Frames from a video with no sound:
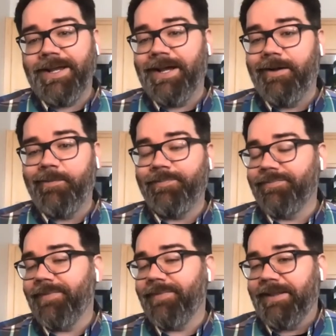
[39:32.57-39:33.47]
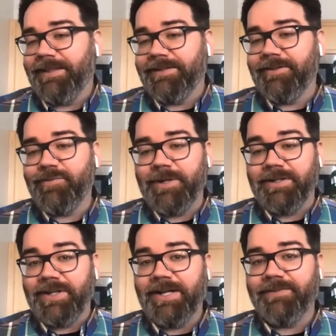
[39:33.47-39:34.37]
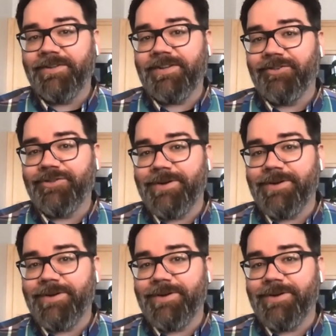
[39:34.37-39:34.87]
I think there's been a lot of discussion